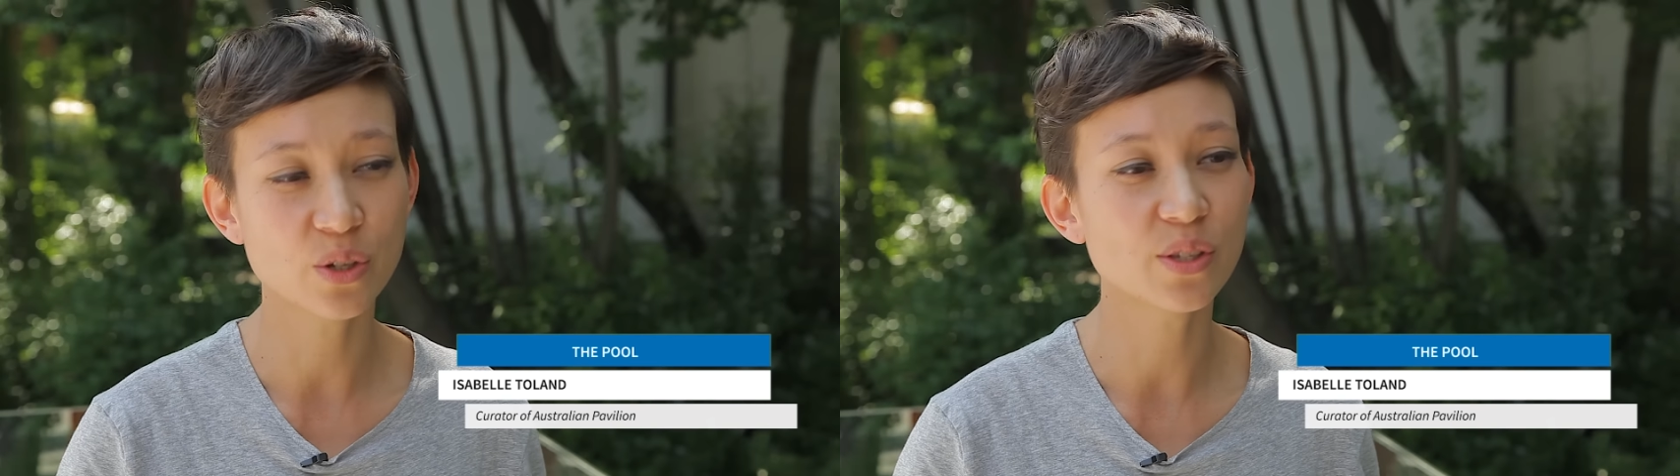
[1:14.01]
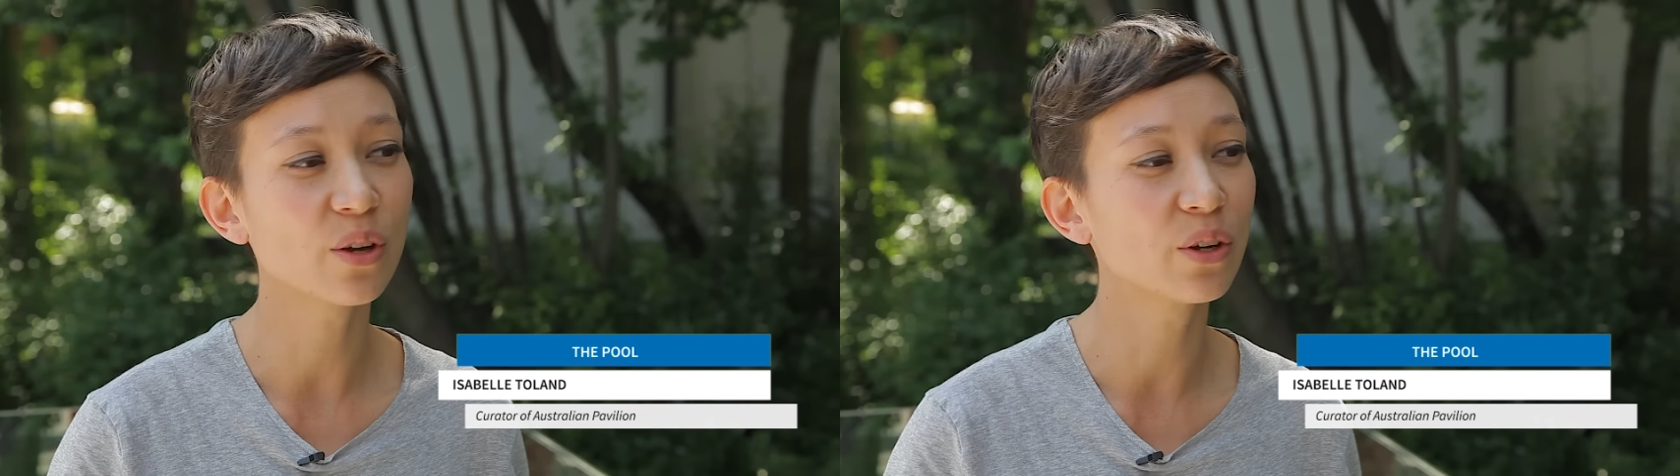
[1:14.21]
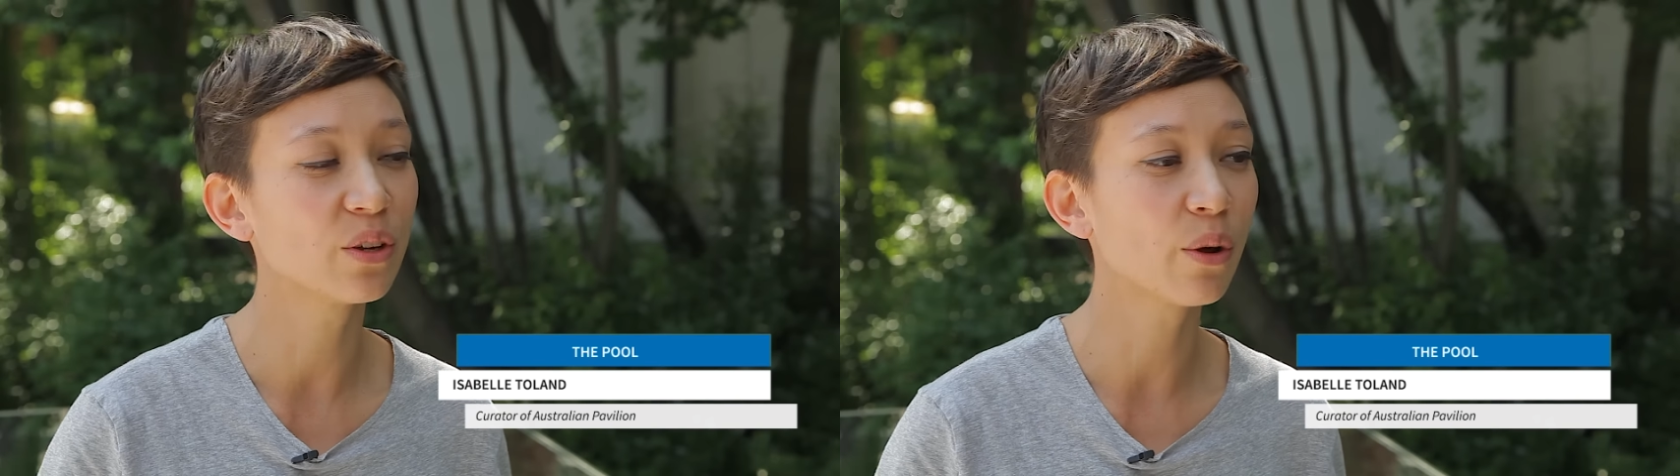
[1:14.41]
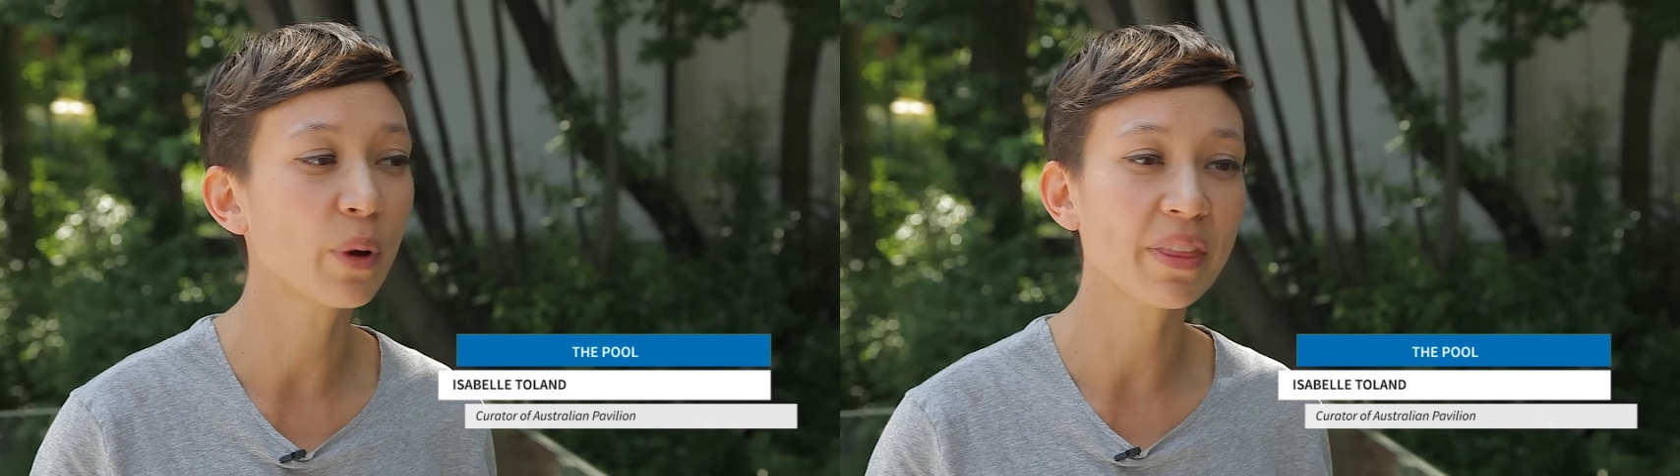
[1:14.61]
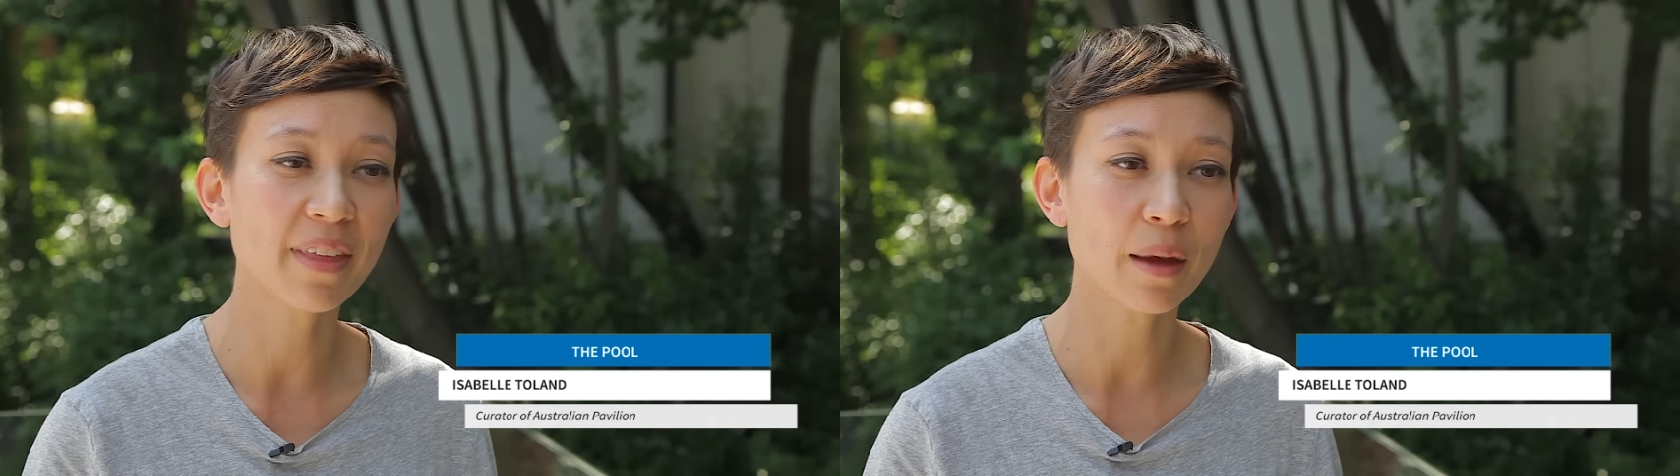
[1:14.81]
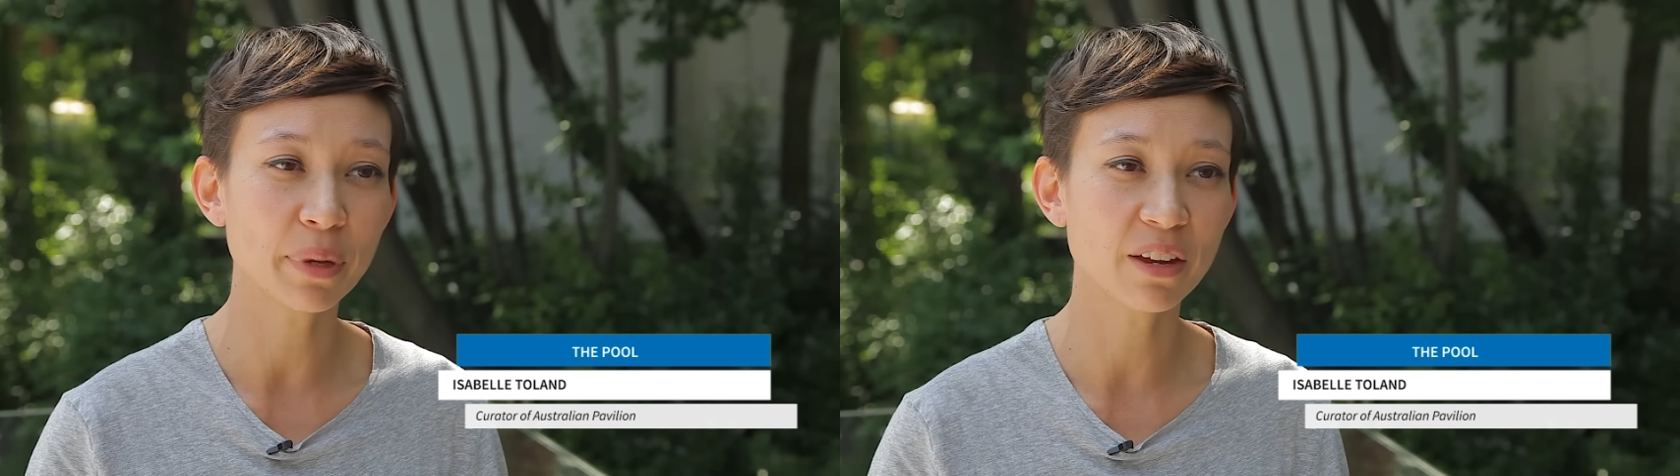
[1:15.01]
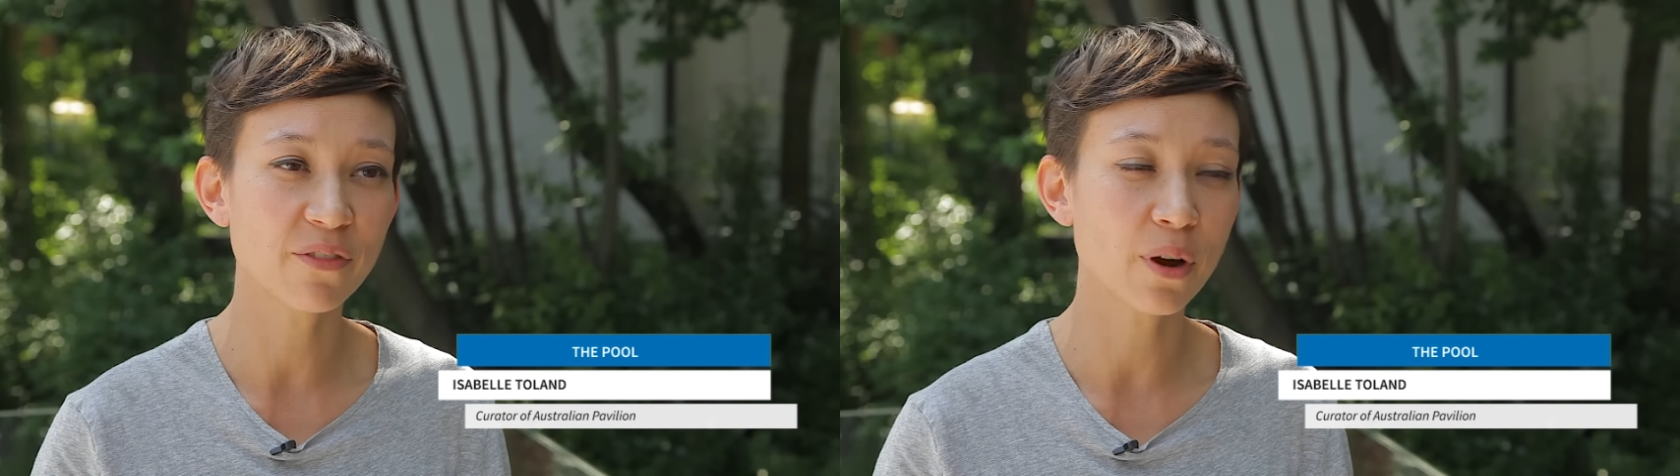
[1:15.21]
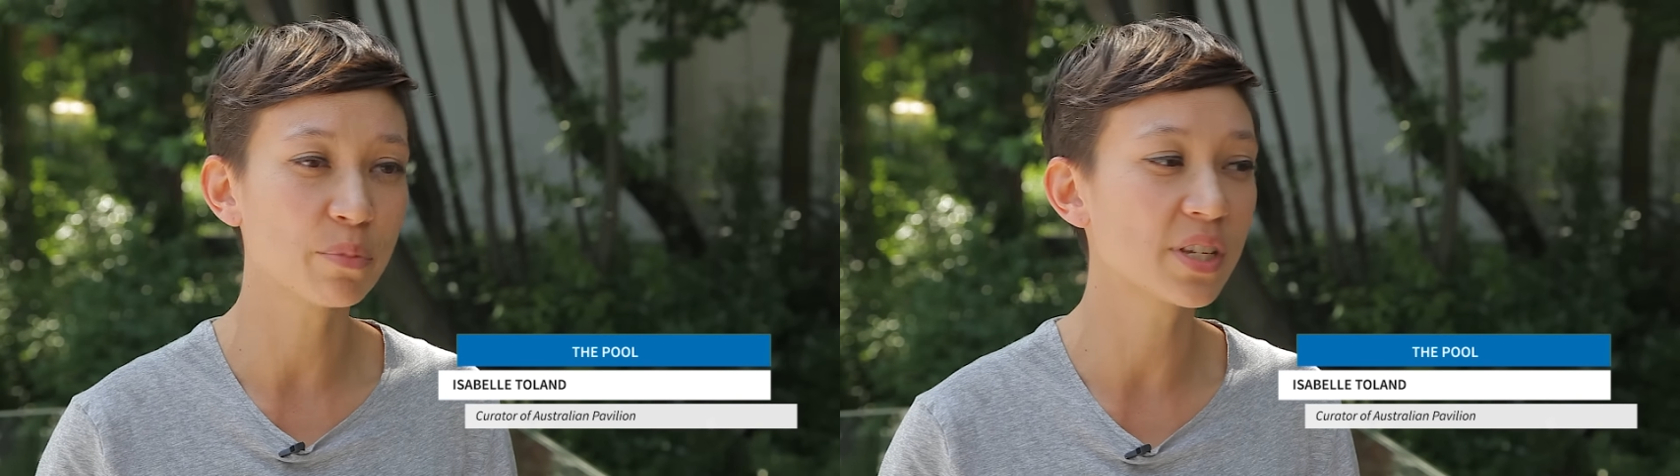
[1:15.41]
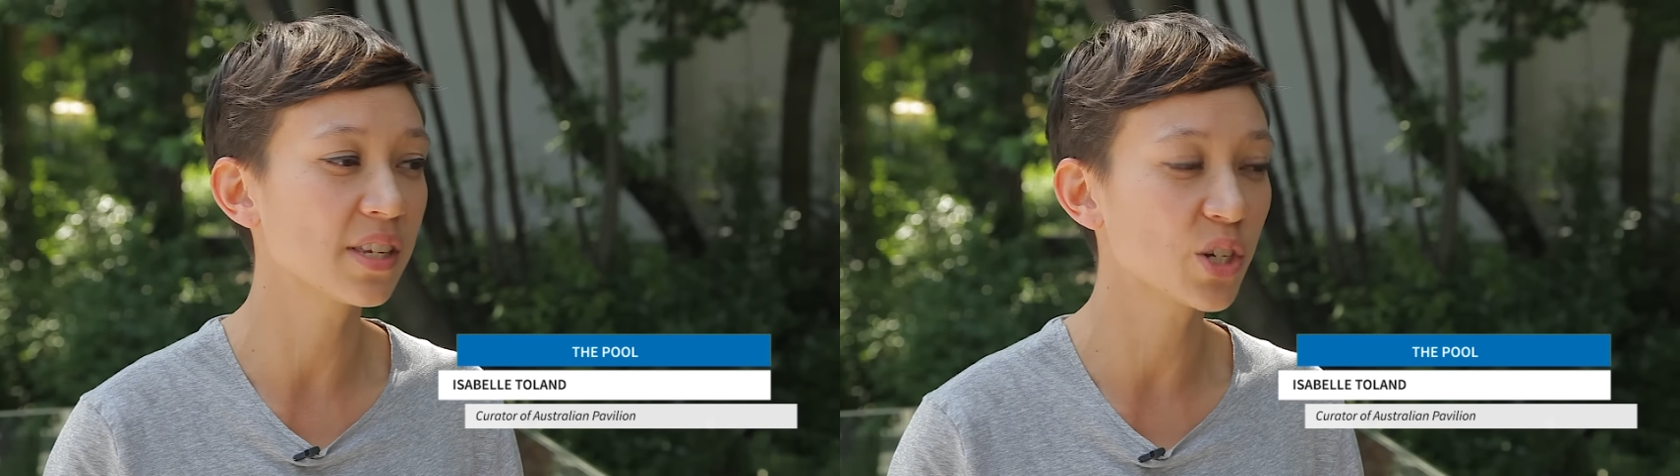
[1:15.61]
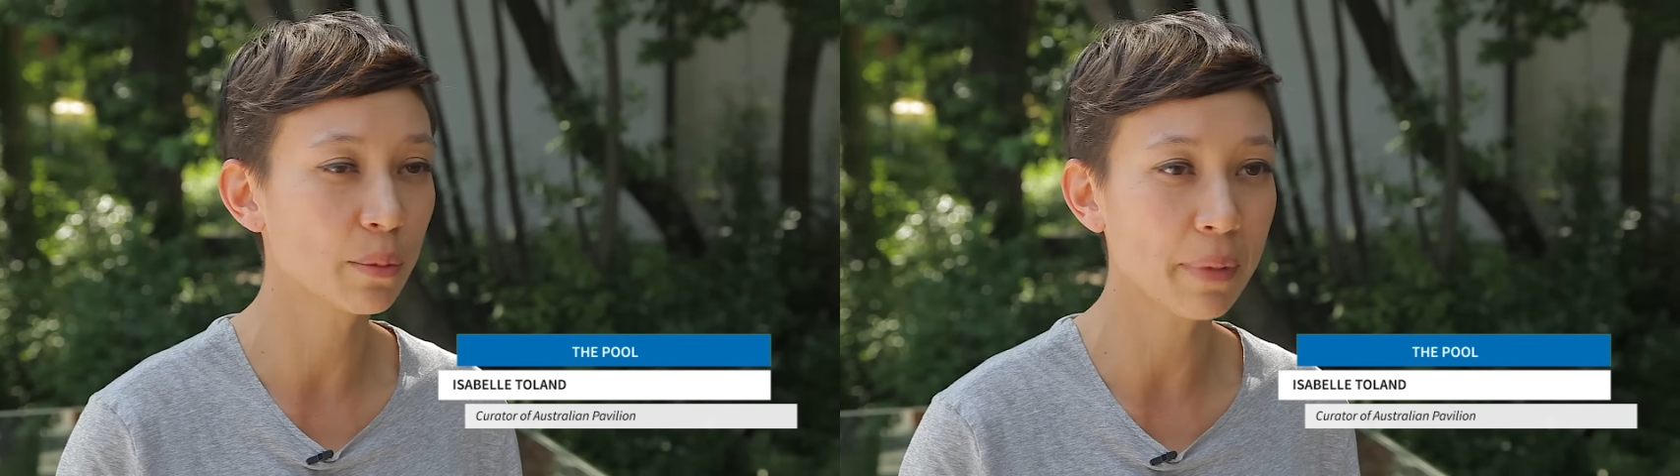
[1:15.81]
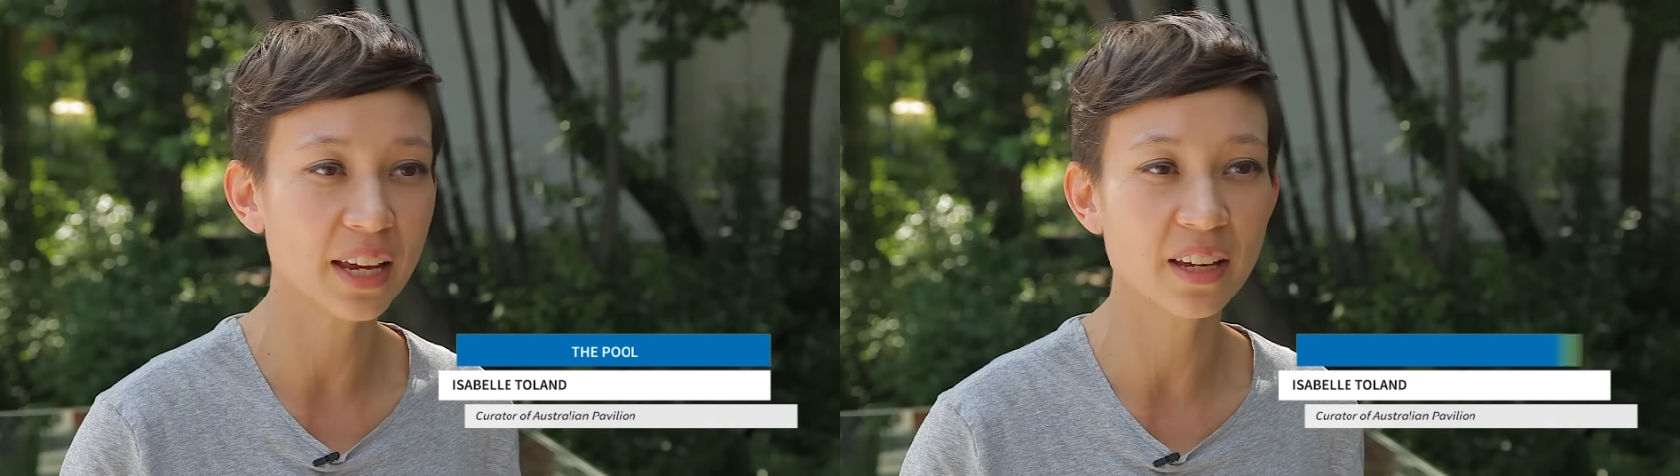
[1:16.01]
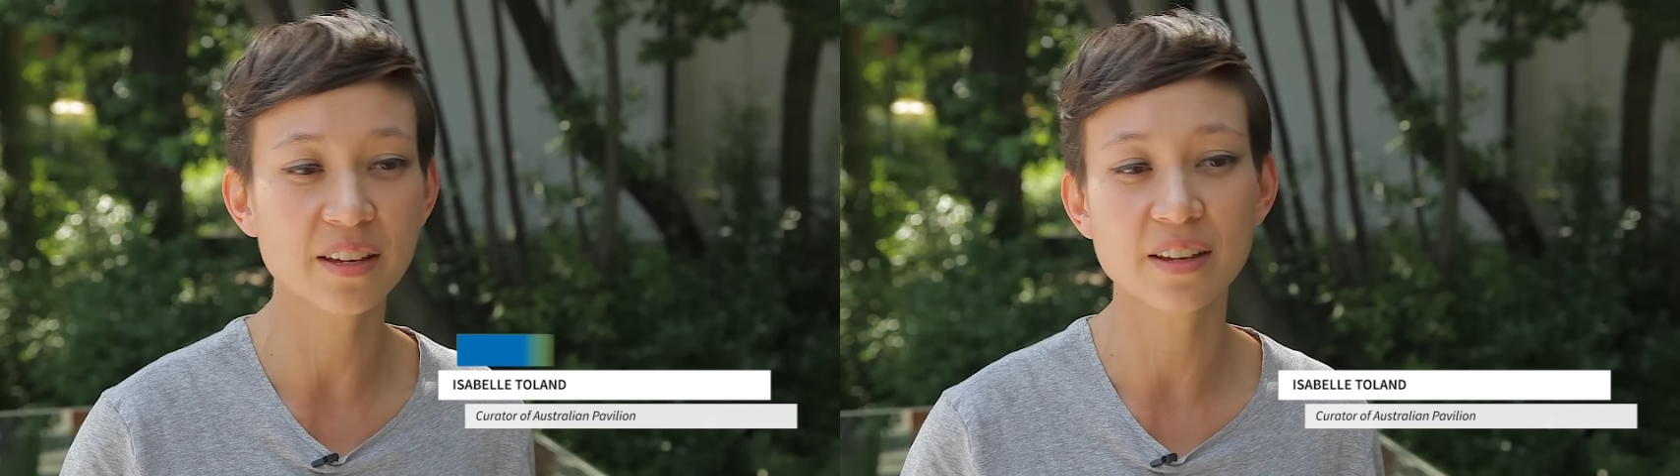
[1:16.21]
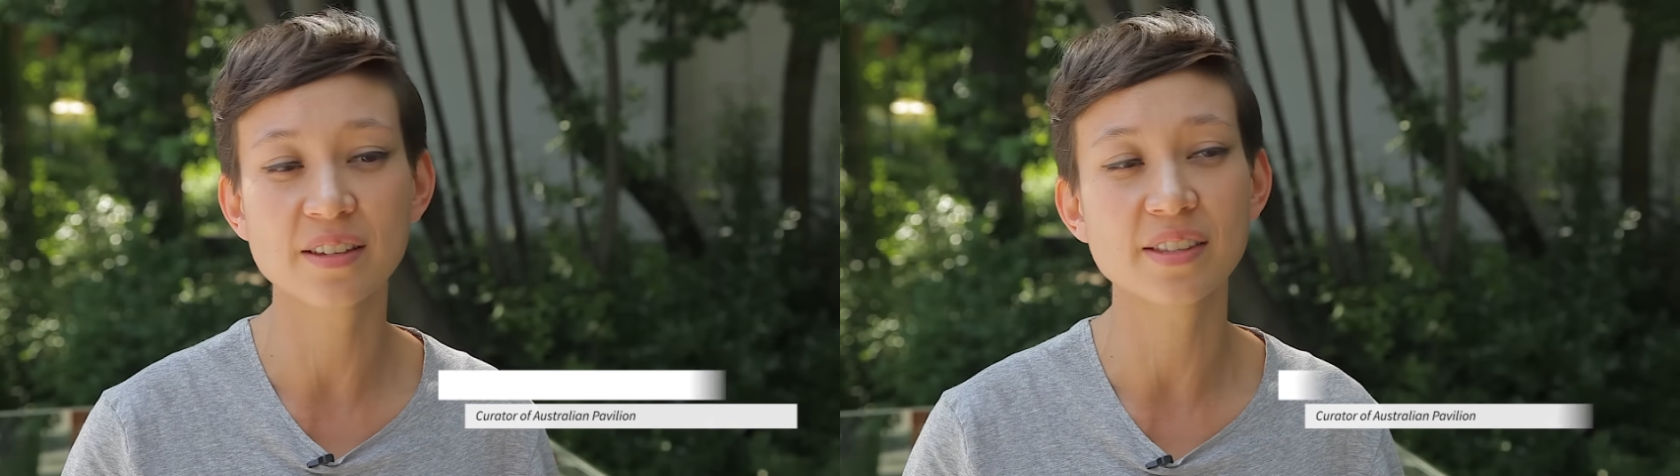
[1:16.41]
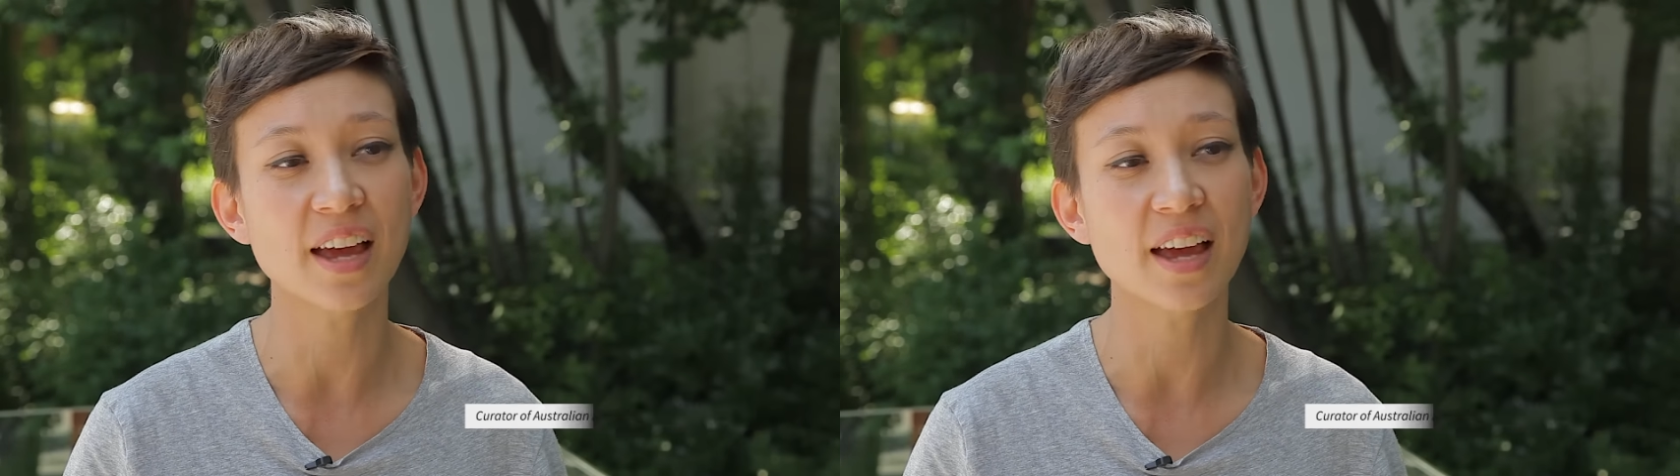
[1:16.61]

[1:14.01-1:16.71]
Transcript: So, you know, whether that be from decision makers,